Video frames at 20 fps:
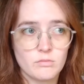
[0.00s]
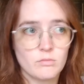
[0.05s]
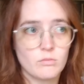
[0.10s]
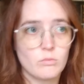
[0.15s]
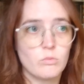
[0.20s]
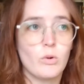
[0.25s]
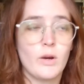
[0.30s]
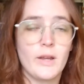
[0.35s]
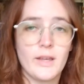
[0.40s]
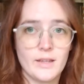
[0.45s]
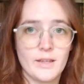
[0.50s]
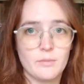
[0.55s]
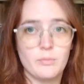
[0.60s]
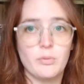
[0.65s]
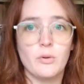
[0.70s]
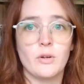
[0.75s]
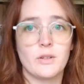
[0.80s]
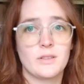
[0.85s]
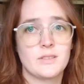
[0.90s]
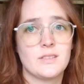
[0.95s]
read
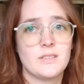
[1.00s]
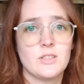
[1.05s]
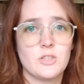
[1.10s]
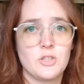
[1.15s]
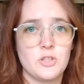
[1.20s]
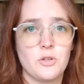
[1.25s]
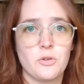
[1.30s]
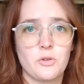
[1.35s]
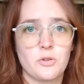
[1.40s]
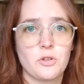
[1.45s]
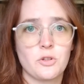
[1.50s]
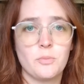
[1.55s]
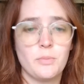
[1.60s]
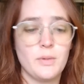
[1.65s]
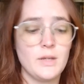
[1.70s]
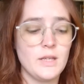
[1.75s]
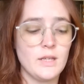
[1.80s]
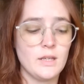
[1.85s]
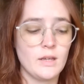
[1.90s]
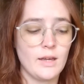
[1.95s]
books this year could
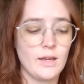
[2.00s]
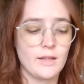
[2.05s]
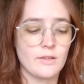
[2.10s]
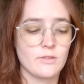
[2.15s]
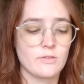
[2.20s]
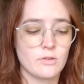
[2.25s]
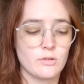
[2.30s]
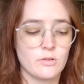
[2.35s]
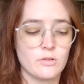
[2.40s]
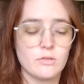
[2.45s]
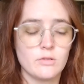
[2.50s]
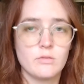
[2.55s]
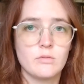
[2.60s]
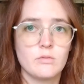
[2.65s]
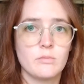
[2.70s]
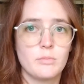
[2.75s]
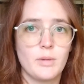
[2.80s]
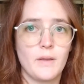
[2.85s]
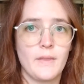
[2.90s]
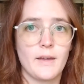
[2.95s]
be answered
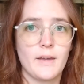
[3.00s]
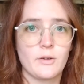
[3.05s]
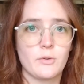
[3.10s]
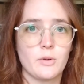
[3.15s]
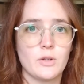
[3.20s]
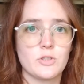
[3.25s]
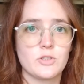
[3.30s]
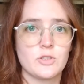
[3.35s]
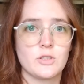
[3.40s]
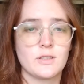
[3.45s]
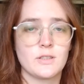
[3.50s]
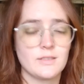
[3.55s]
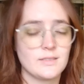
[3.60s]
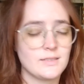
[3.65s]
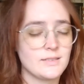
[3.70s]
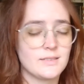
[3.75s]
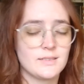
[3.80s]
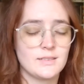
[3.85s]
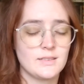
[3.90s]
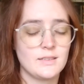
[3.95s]
by that question because
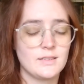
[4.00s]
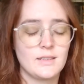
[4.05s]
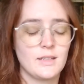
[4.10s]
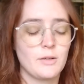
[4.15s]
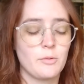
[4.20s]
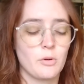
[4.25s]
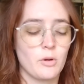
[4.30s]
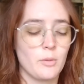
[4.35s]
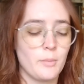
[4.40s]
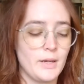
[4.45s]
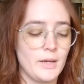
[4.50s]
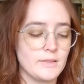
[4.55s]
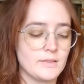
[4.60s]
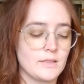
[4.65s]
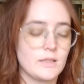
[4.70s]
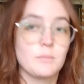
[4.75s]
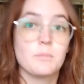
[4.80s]
they were amazing.